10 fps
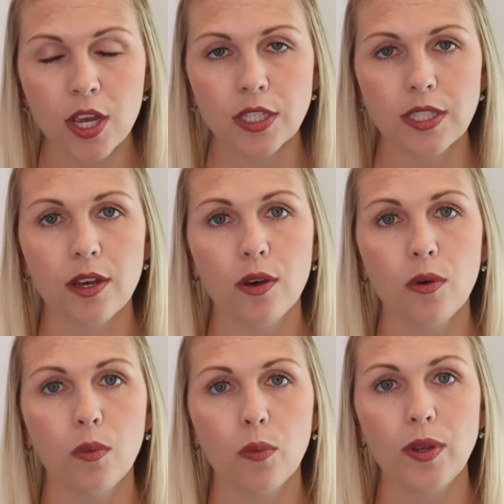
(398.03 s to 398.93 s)

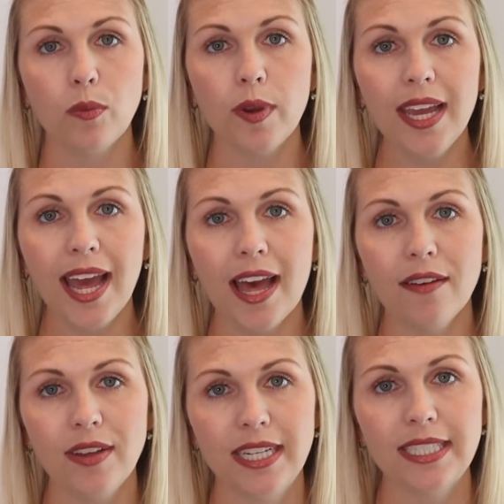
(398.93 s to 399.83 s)
So when we
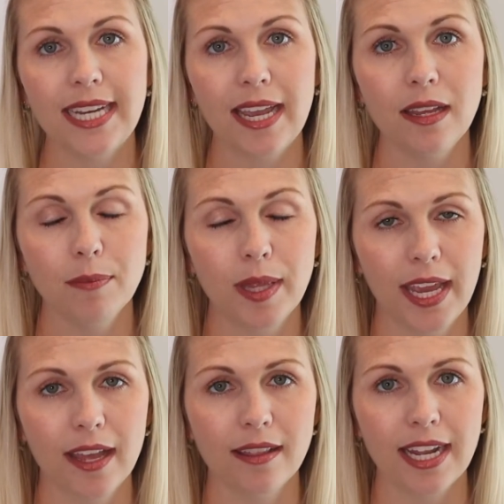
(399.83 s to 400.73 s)
have an estate
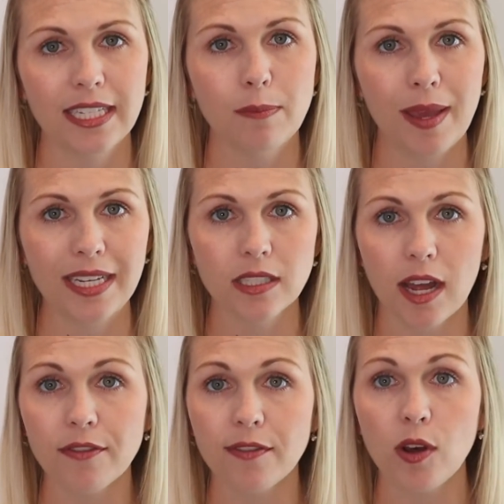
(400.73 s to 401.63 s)
plan that is based
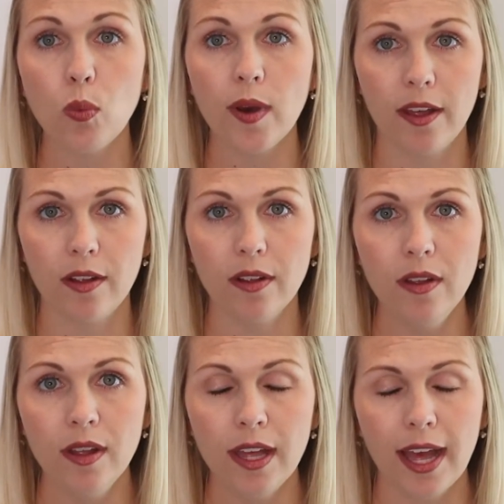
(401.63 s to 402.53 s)
off of a
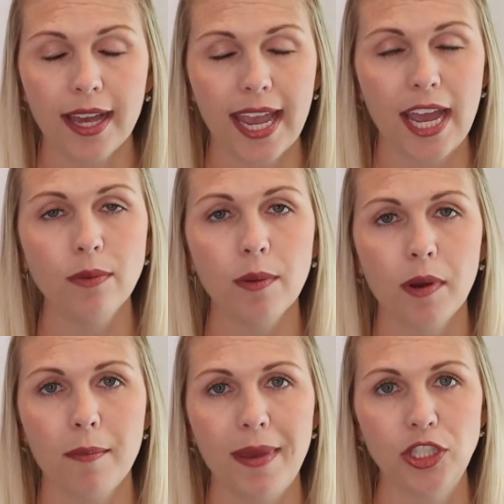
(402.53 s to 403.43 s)
will, again, we
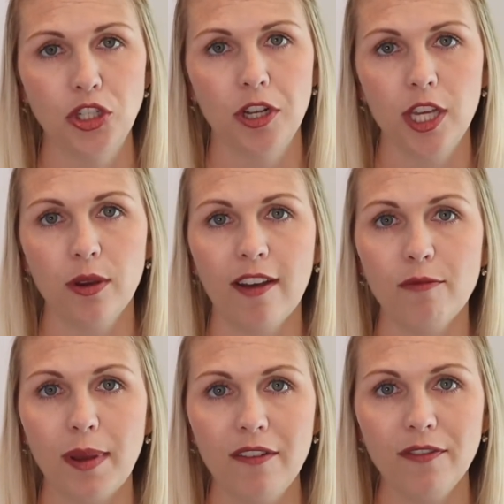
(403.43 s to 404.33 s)
want to make sure that you
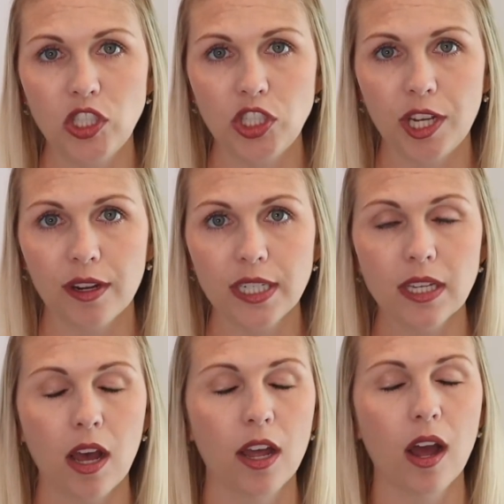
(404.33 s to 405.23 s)
have beneficiaries
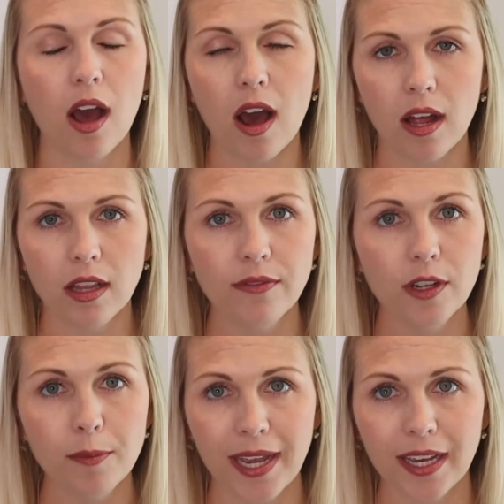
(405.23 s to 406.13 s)
on all of
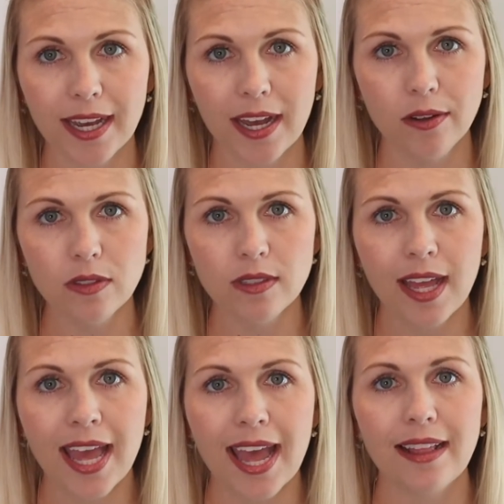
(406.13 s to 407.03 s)
your bank accounts
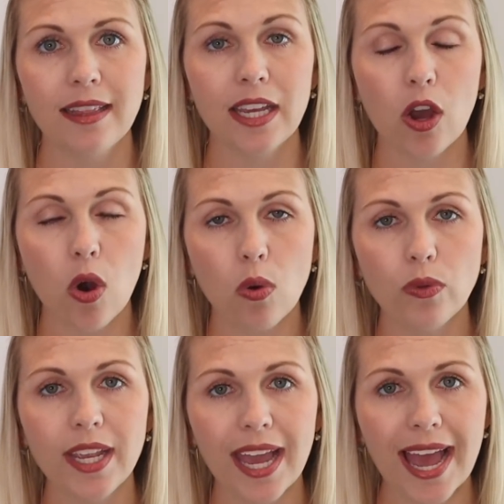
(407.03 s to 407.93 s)
and that the
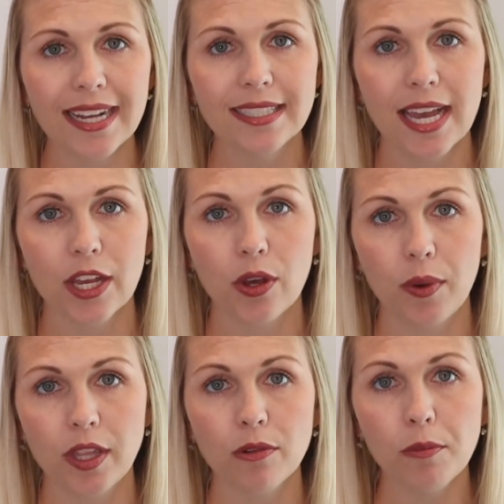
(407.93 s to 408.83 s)
only asset
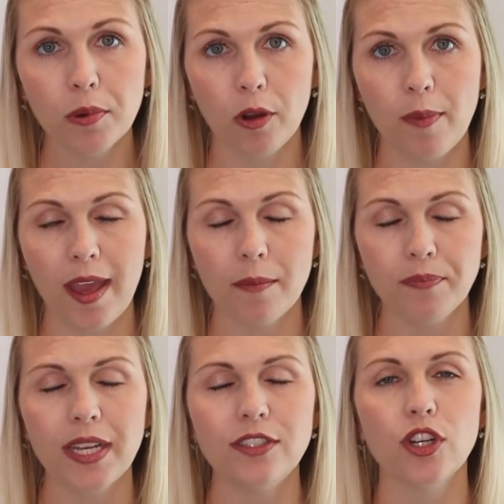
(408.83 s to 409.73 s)
going through
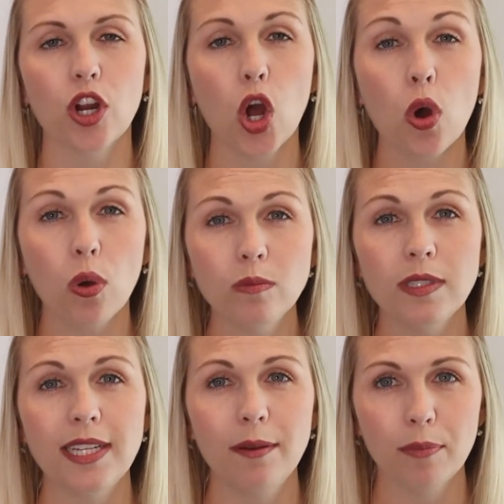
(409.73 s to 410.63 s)
probate is your
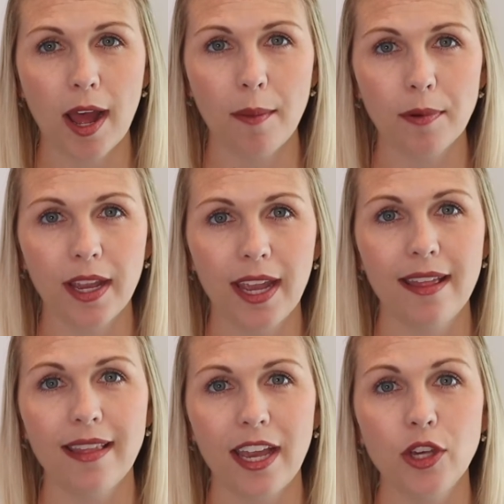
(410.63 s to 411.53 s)
homestead property
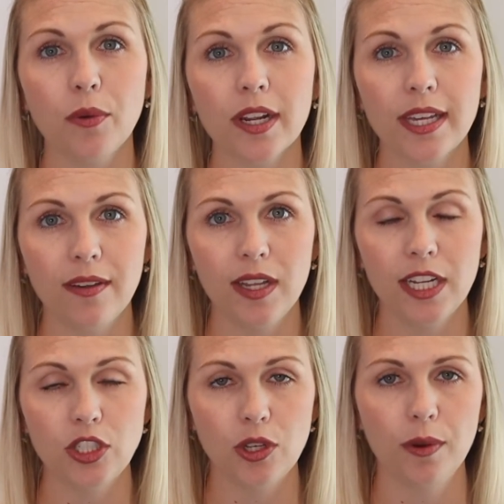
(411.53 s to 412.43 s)
and that you are giving
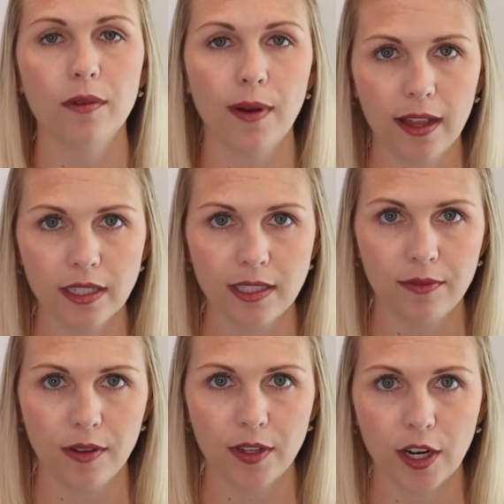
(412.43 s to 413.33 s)
it to a
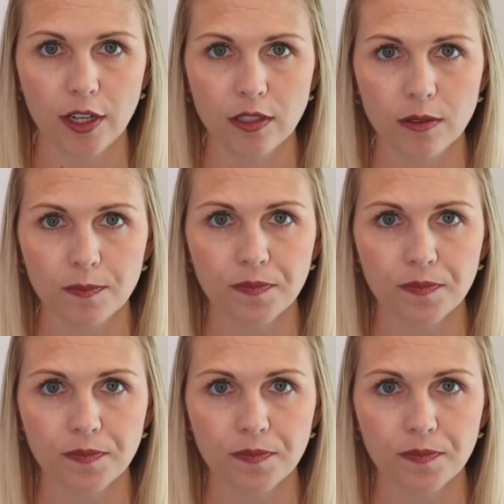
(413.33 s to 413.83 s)
relative of yours.